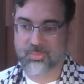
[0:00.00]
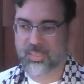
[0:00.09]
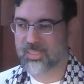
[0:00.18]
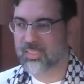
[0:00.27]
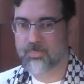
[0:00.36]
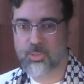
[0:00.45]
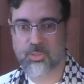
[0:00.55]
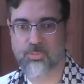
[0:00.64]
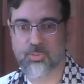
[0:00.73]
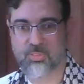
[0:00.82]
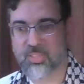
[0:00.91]
And it's a
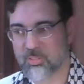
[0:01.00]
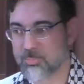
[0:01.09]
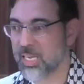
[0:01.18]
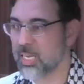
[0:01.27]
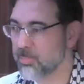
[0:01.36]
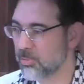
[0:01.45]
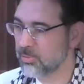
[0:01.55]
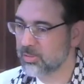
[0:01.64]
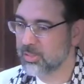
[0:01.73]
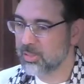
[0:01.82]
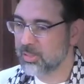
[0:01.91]
beautiful thing to be able
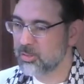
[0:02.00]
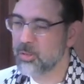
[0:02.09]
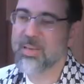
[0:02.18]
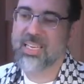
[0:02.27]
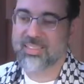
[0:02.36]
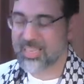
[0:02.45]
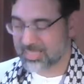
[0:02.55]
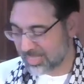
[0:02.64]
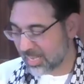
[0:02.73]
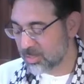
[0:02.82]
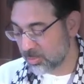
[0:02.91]
to make that
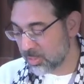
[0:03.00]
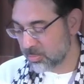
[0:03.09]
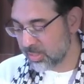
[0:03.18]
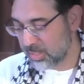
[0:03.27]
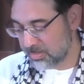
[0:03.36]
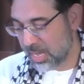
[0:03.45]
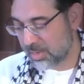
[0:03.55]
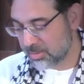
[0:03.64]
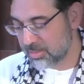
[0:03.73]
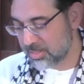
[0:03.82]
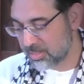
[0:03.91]
stance when it really
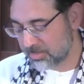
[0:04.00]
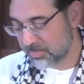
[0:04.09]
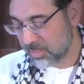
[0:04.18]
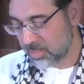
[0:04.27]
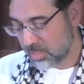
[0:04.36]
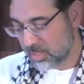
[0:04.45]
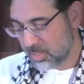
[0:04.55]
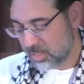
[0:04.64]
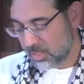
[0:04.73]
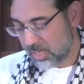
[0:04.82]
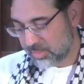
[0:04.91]
matters.
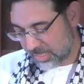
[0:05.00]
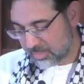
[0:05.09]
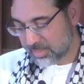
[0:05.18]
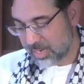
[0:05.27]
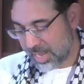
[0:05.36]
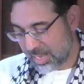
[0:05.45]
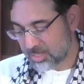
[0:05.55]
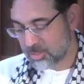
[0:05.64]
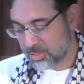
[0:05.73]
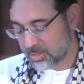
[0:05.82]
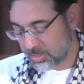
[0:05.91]
At the end, I
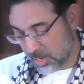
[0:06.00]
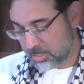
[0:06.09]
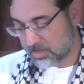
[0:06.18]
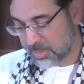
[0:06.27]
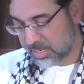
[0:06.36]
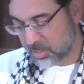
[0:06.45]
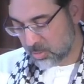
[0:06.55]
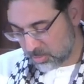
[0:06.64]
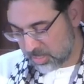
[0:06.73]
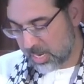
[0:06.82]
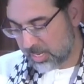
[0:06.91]
ask God Almighty,
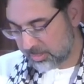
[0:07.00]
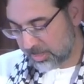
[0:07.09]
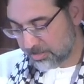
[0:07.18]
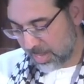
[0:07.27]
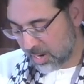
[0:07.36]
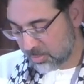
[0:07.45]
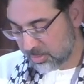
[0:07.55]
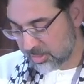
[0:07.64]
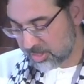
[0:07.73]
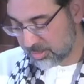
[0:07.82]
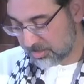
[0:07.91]
O God, empower
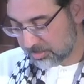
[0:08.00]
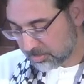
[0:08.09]
us